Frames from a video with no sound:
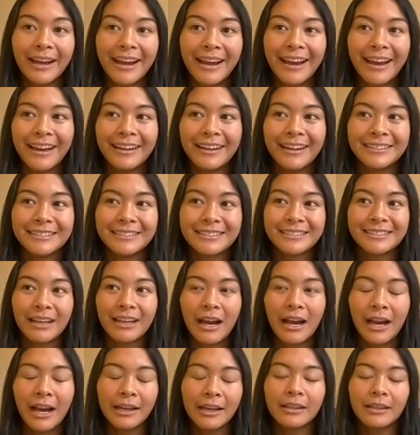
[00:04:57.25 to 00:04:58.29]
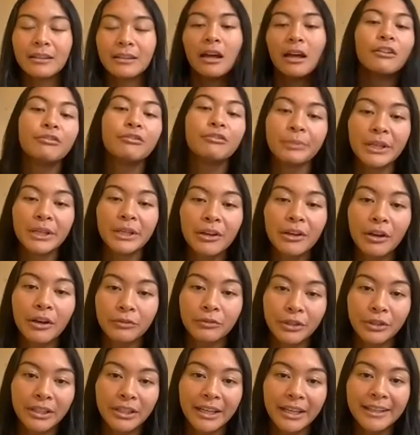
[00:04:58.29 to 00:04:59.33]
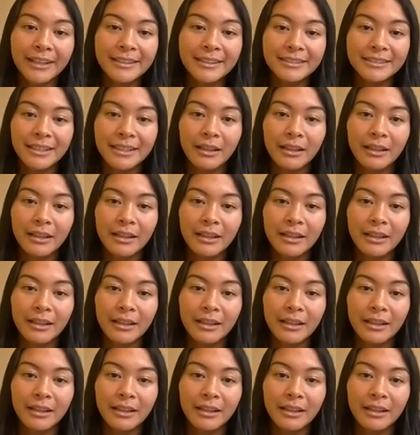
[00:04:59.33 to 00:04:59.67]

And I love being on relays.